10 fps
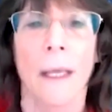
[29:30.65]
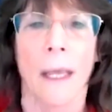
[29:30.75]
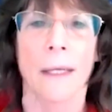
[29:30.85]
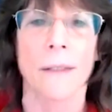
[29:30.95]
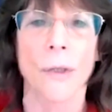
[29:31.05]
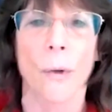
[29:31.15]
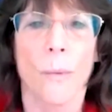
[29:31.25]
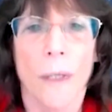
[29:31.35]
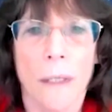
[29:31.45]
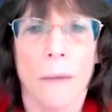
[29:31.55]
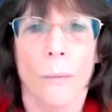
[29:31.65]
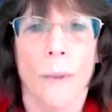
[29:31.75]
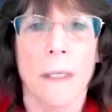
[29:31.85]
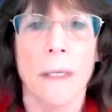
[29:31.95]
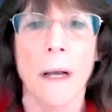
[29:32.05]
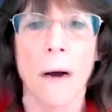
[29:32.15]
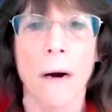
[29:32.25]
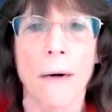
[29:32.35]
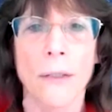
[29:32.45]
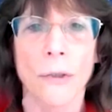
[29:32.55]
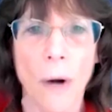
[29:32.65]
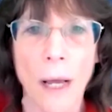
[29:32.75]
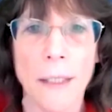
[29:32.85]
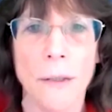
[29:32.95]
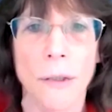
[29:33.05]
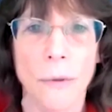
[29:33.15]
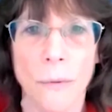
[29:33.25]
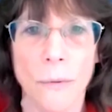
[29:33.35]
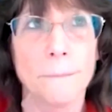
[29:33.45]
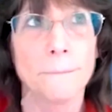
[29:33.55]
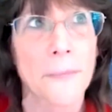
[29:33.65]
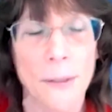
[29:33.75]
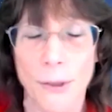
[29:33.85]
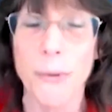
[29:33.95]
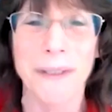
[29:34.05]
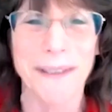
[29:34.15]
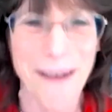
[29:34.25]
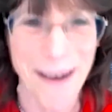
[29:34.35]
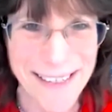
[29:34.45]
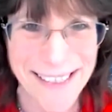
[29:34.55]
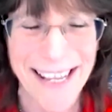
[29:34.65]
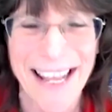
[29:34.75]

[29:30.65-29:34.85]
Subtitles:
And so we are trying to do a lot,